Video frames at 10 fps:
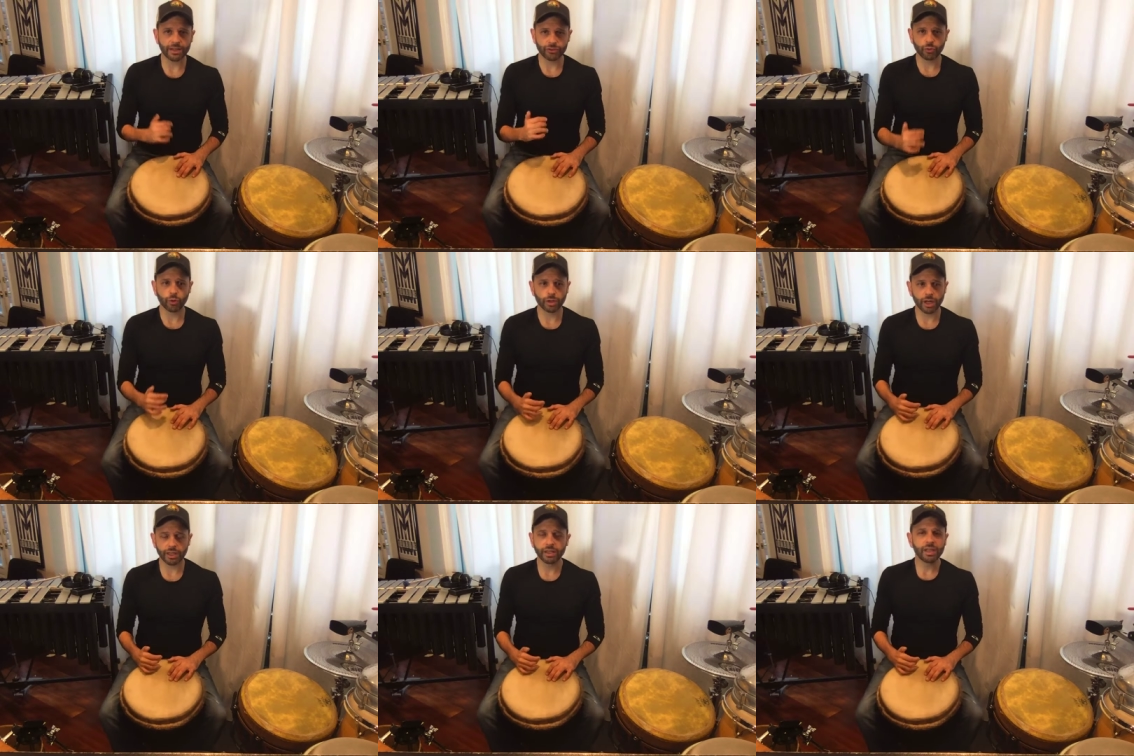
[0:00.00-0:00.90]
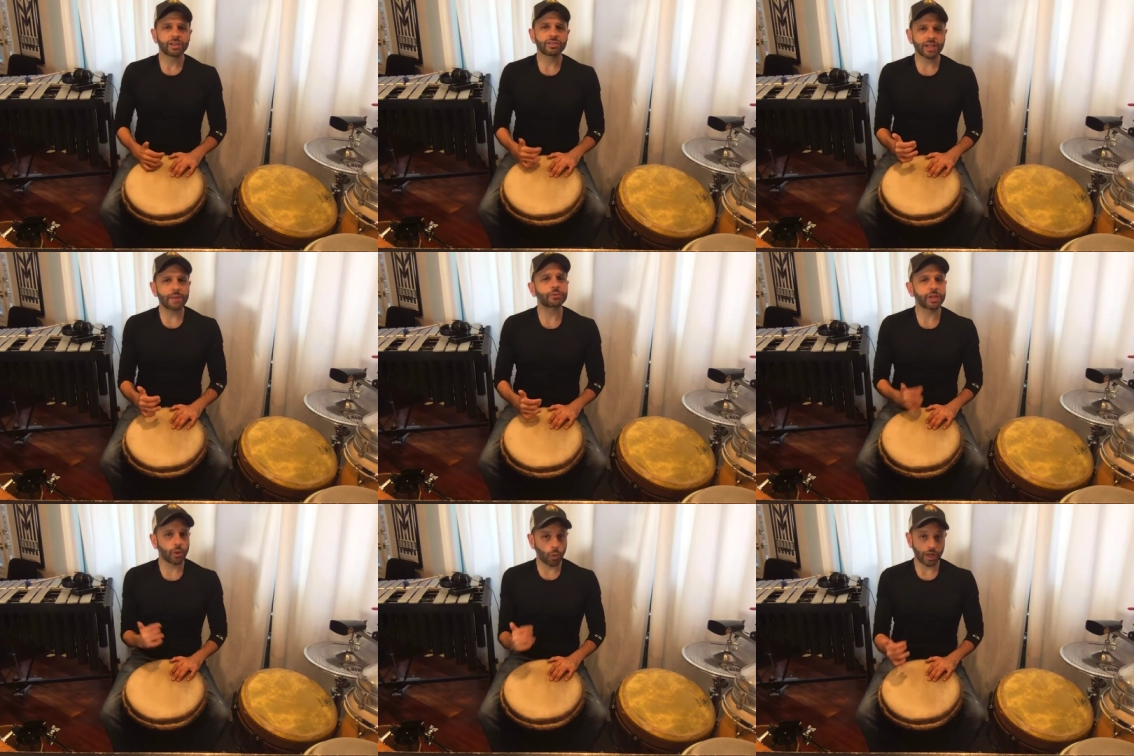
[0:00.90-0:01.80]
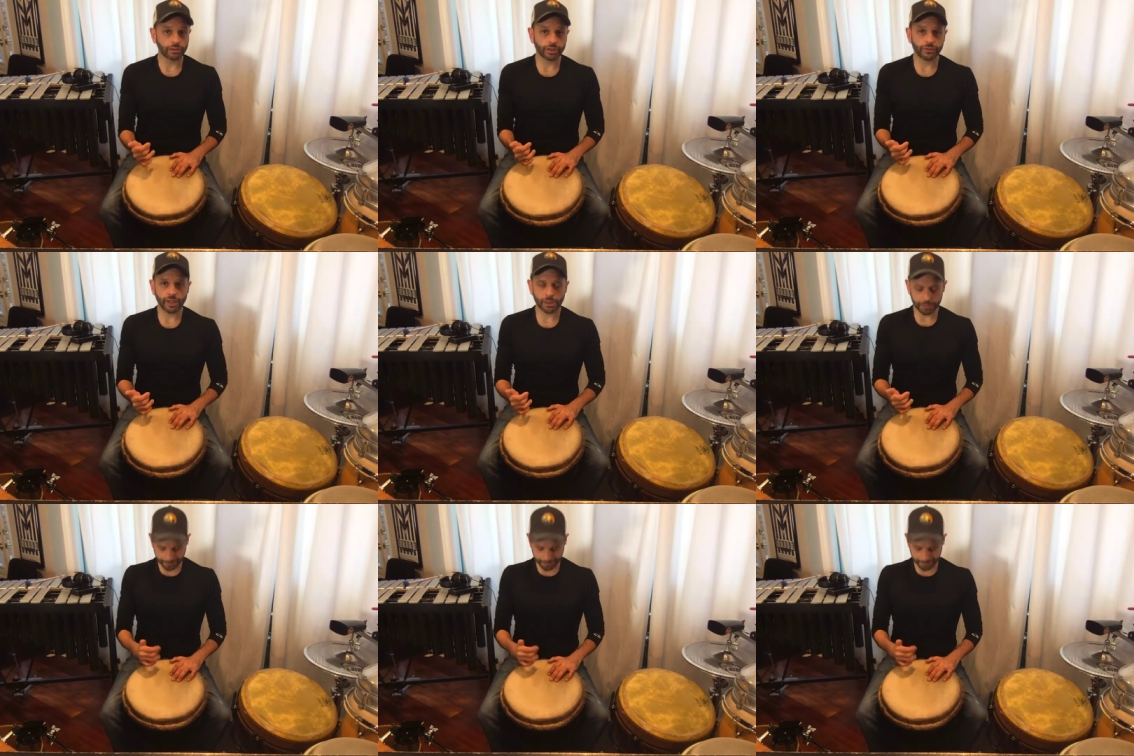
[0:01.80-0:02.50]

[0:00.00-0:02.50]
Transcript: as you work on it. Slaps take a while to develop.